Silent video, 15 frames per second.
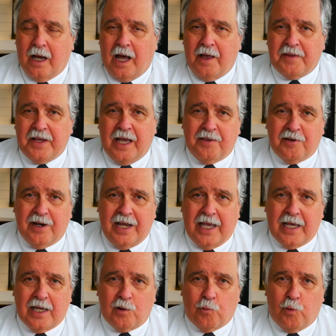On the other
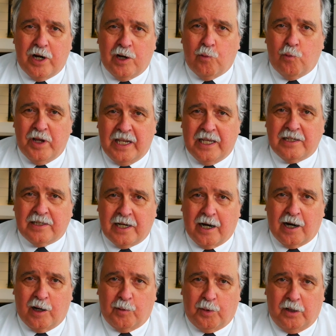hand, we're really
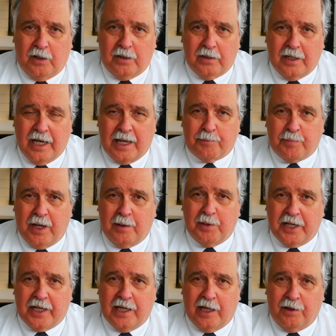terrible at
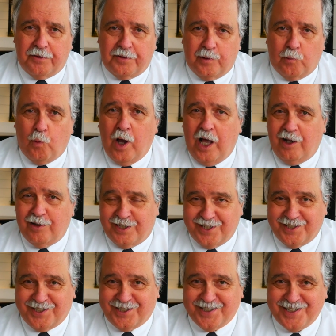public health and
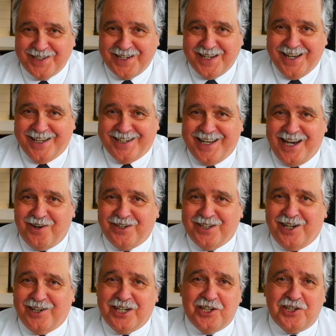wellness. Now,
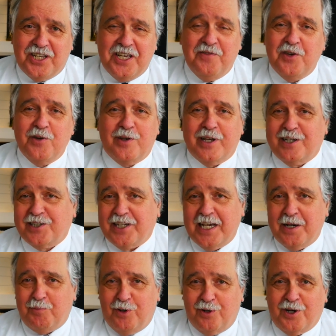I'll just give you an
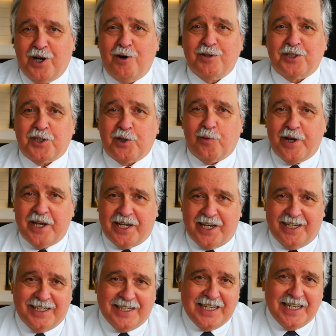example. Costa
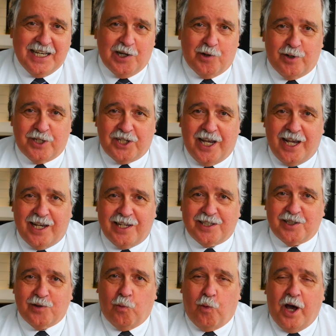Rica, which
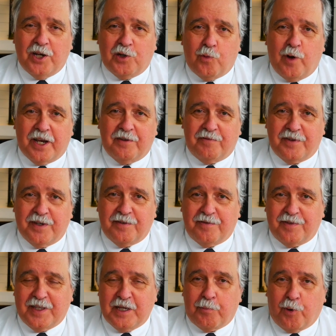has
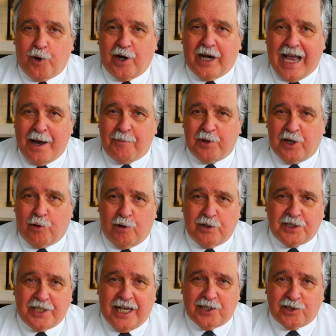125th the per capita
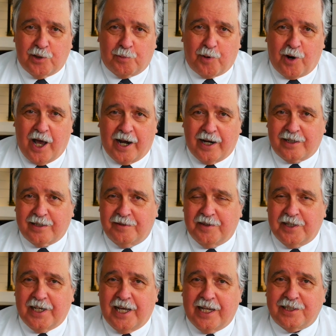gross national product of
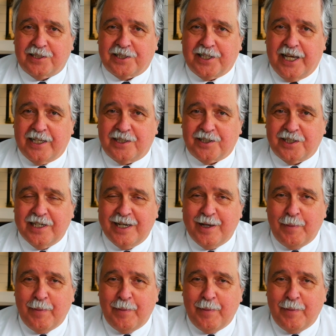the United States,